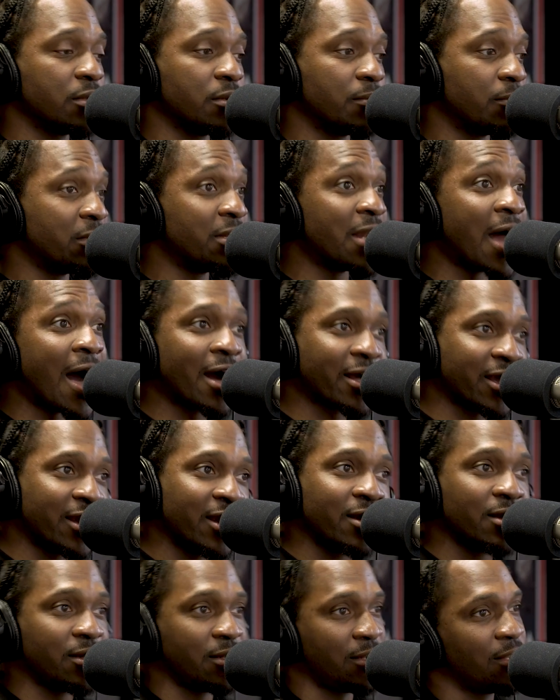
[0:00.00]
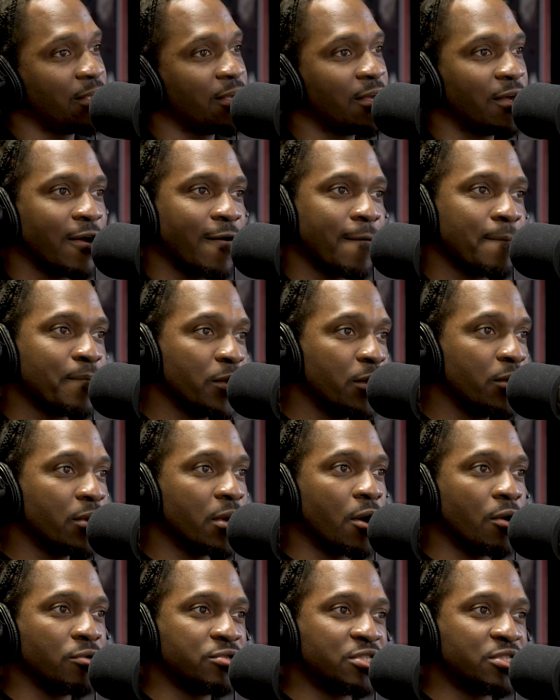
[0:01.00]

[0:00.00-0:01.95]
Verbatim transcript: knocking, you know,